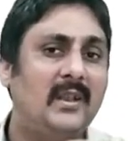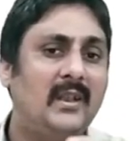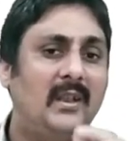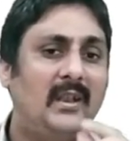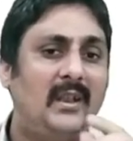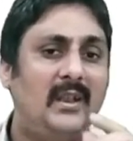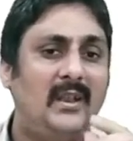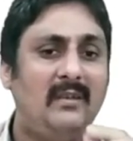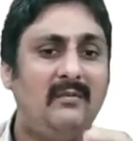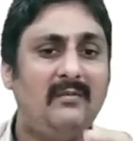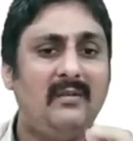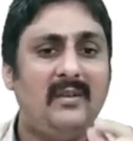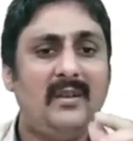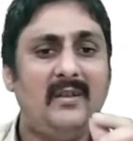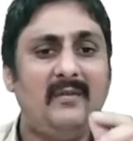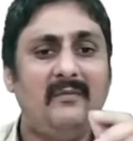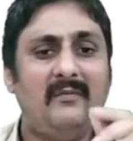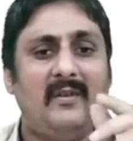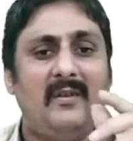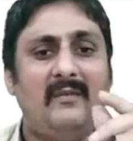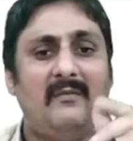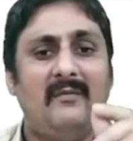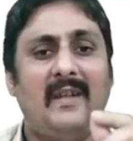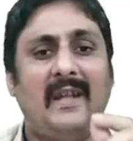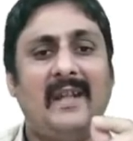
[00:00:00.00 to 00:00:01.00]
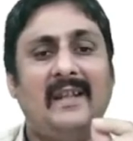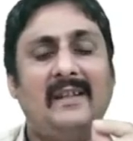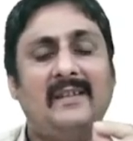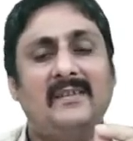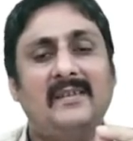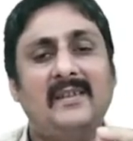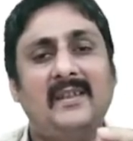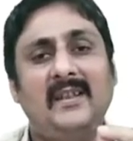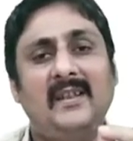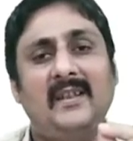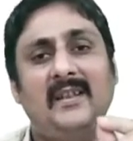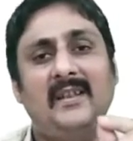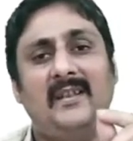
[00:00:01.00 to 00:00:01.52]
Even if the
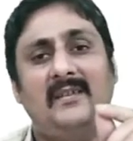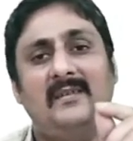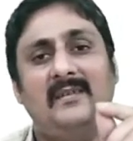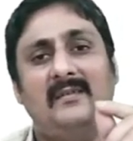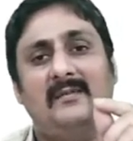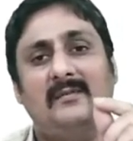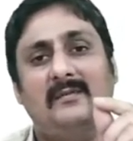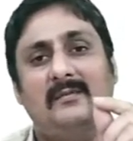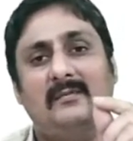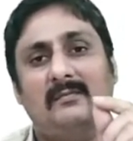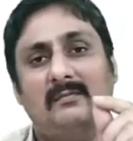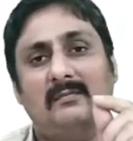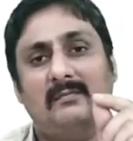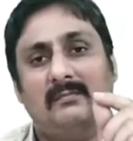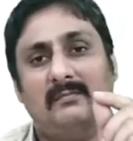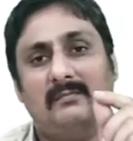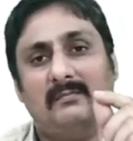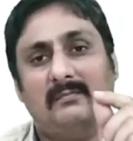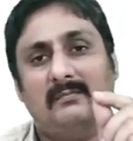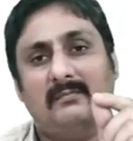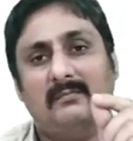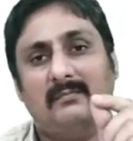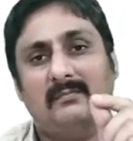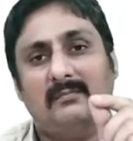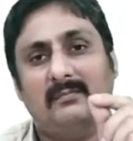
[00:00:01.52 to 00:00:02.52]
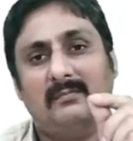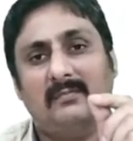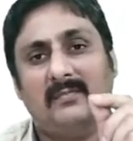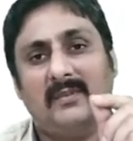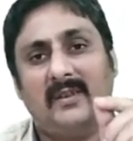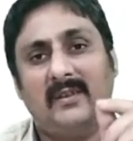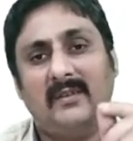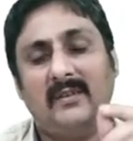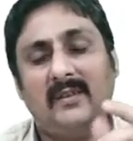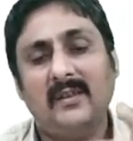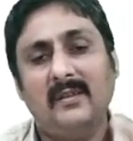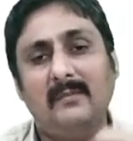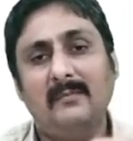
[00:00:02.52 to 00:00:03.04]
vaccine is
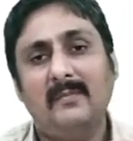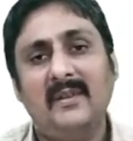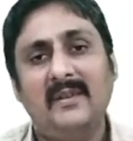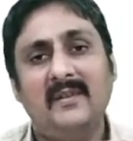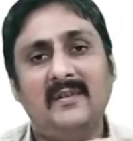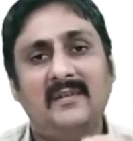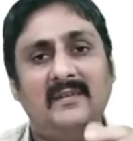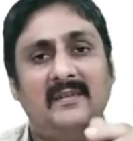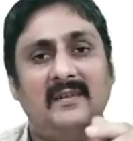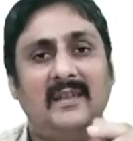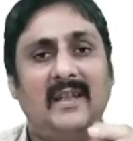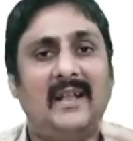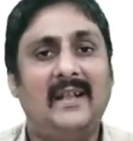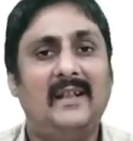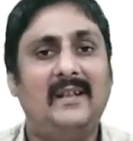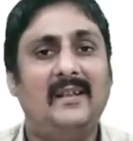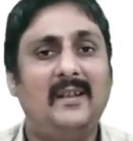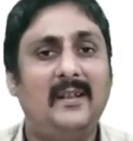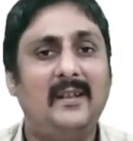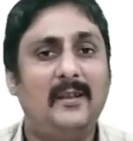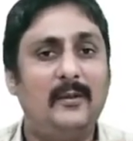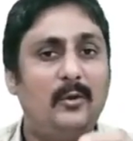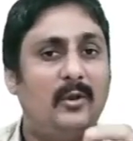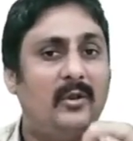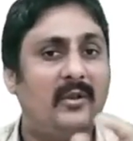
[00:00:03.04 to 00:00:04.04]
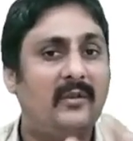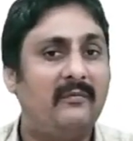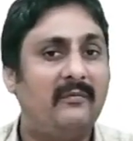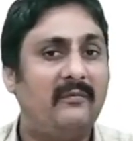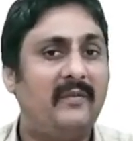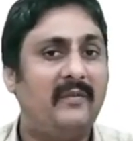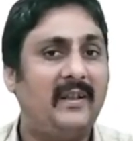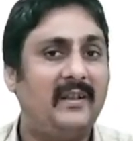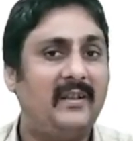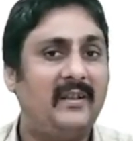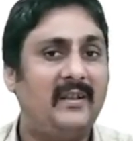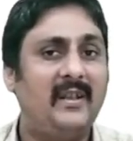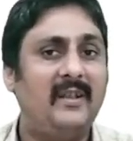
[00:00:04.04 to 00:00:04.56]
little bit slightly not
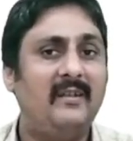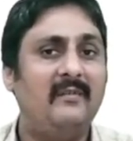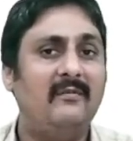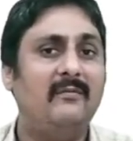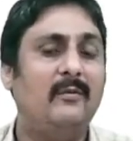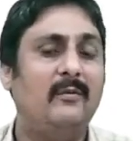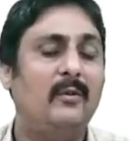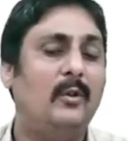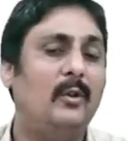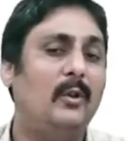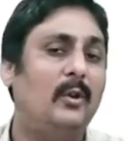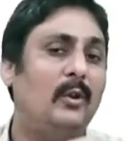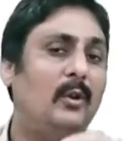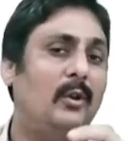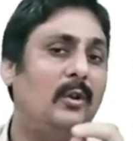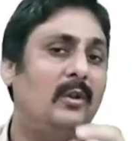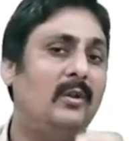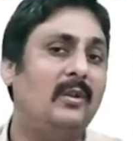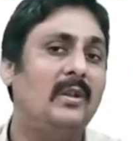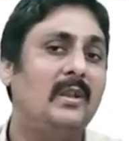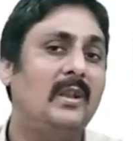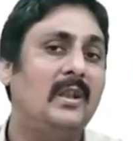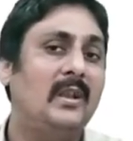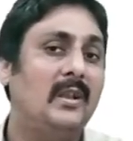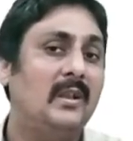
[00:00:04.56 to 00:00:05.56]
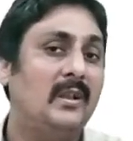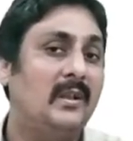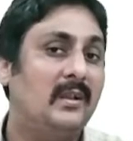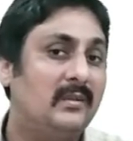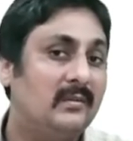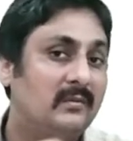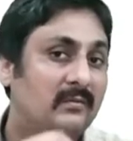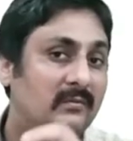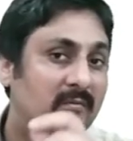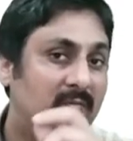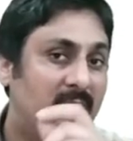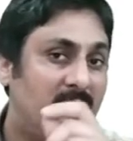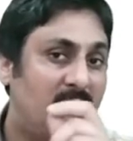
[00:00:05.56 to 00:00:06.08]
effective or
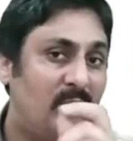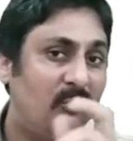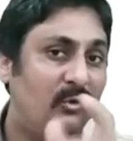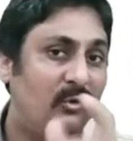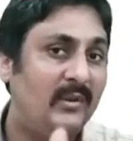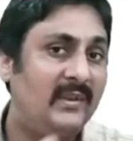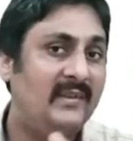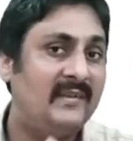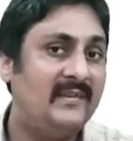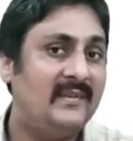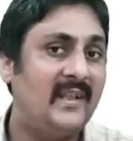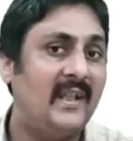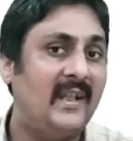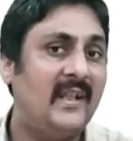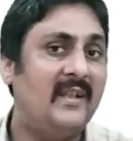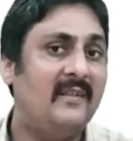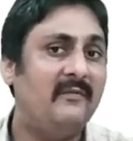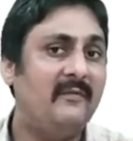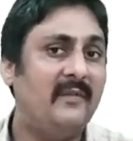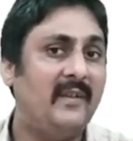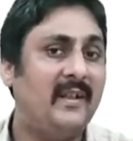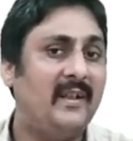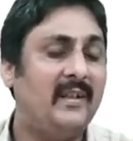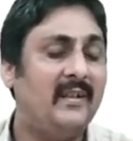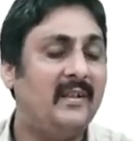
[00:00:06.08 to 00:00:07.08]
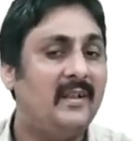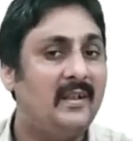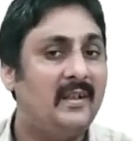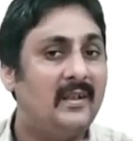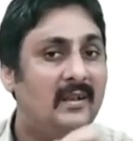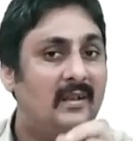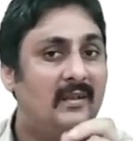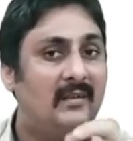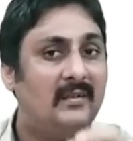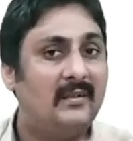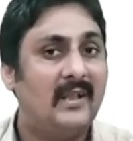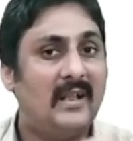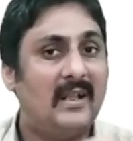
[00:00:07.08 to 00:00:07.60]
showing side effect,
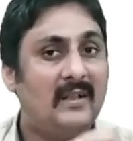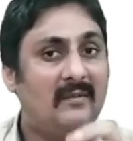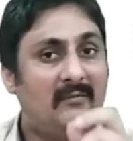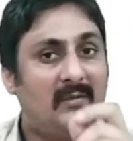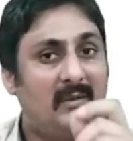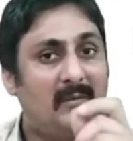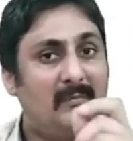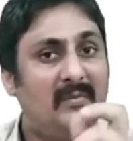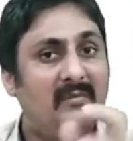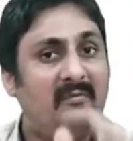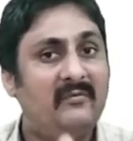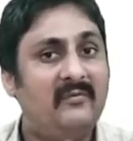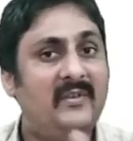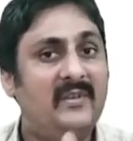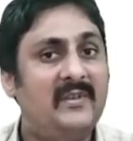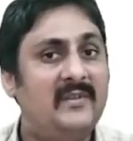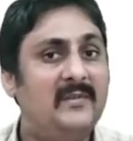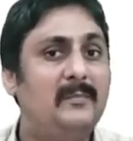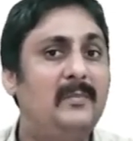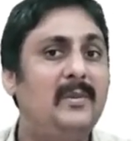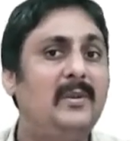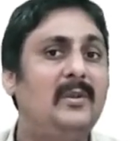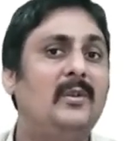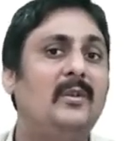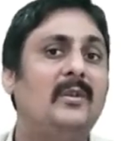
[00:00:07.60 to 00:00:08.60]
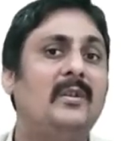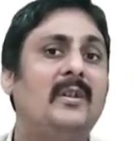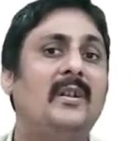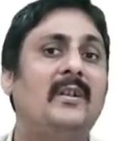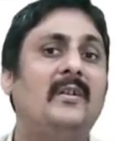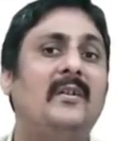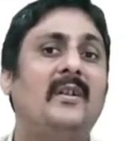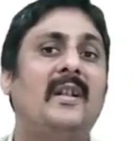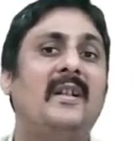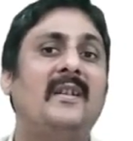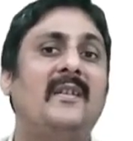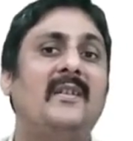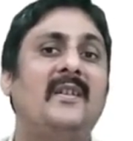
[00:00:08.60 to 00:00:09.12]
that will be visible on the
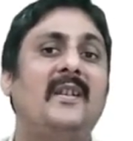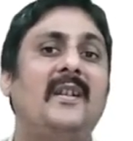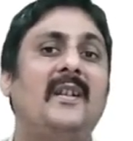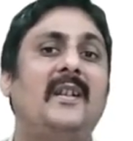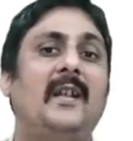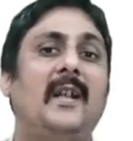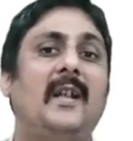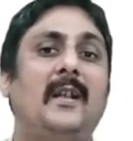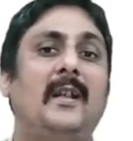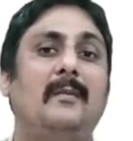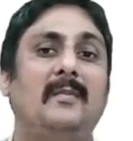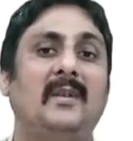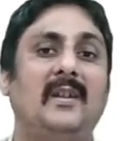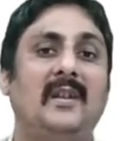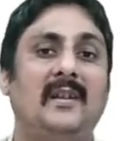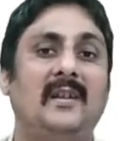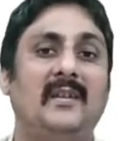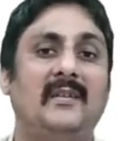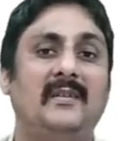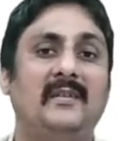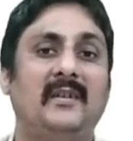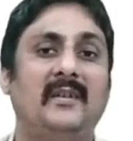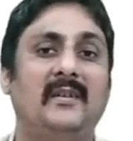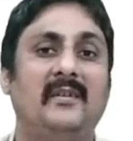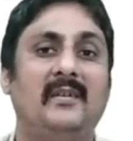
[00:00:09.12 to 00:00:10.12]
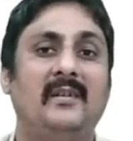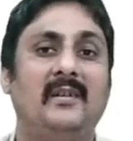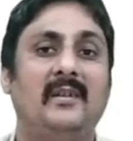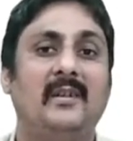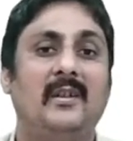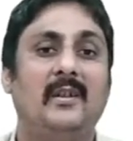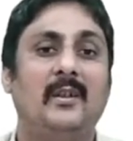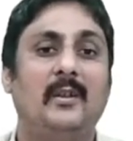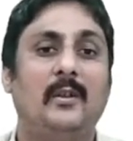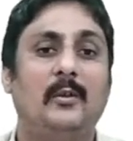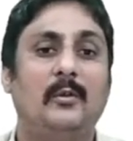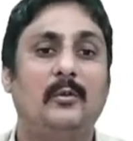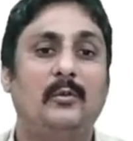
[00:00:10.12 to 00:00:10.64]
transgenic animal as such.
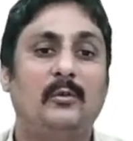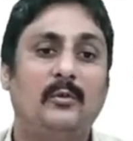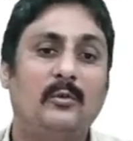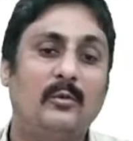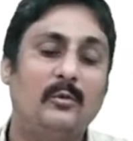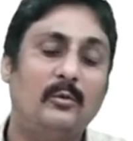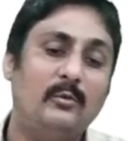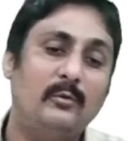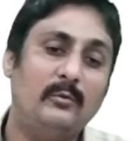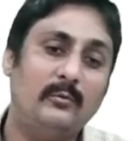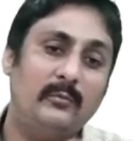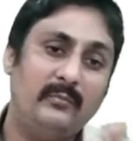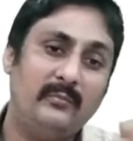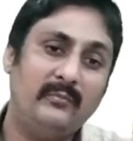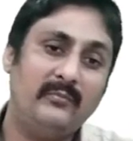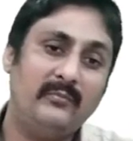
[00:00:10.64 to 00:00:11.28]
So